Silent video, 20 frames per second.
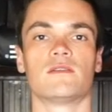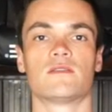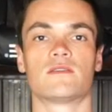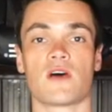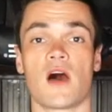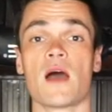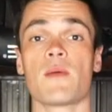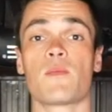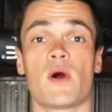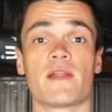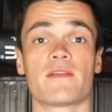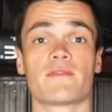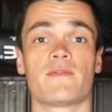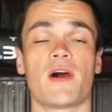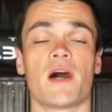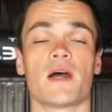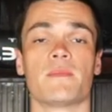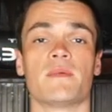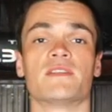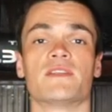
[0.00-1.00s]
Type 1
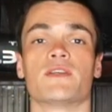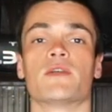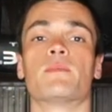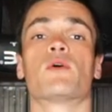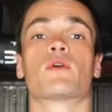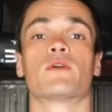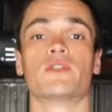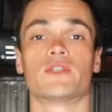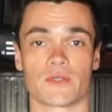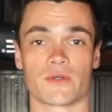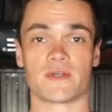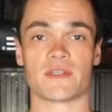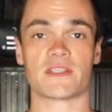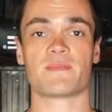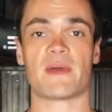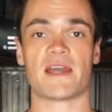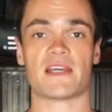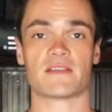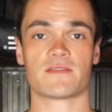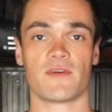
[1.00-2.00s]
fibers are your more
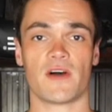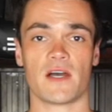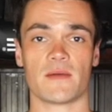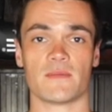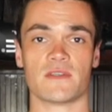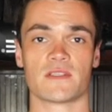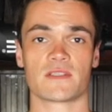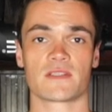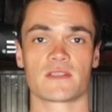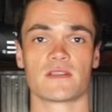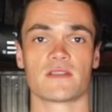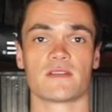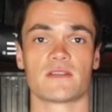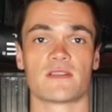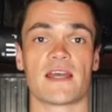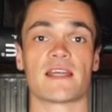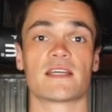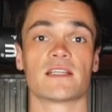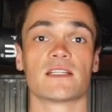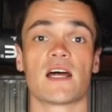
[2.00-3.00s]
endurance-based fibers.
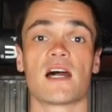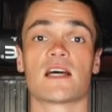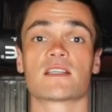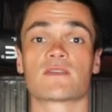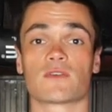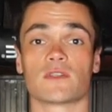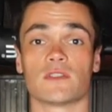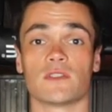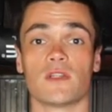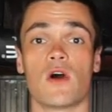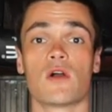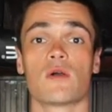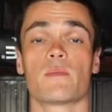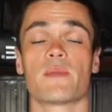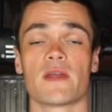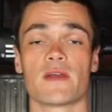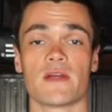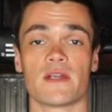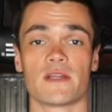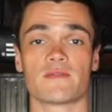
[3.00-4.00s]
They can last for a long
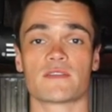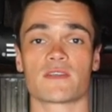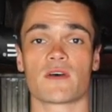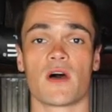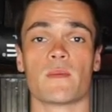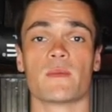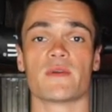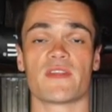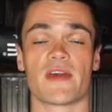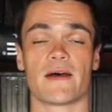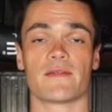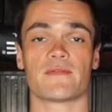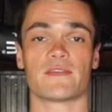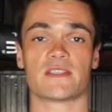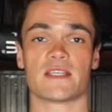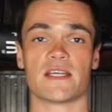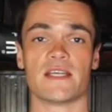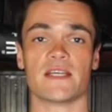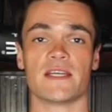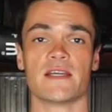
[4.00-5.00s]
period of time without
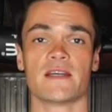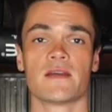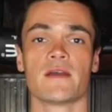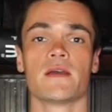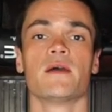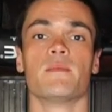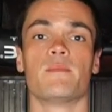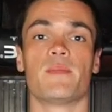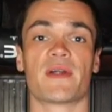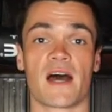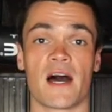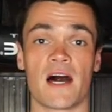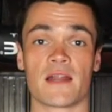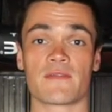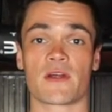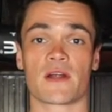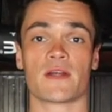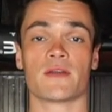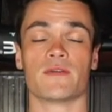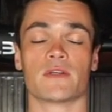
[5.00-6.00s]
fatiguing, but aren't
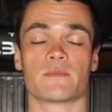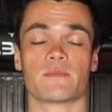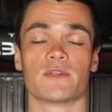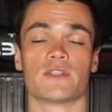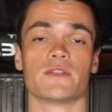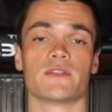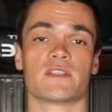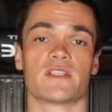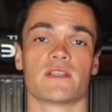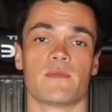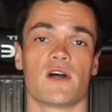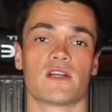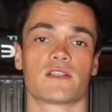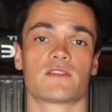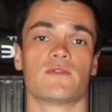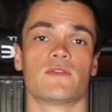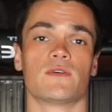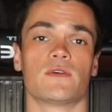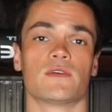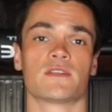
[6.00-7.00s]
very good at producing much
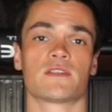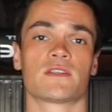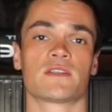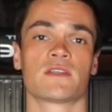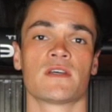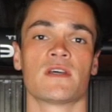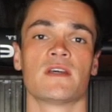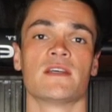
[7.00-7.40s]
force.